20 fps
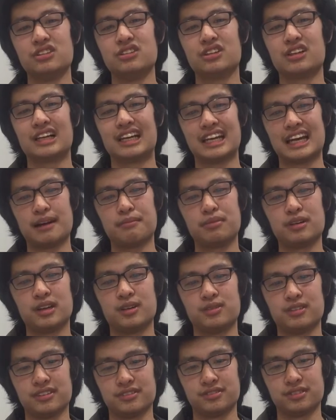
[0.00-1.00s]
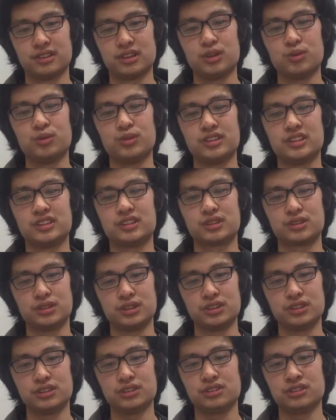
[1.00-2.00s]
to collaborate with, which is
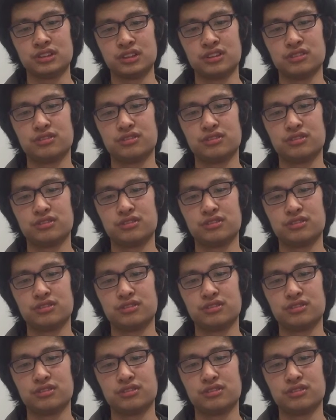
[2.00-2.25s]
crucial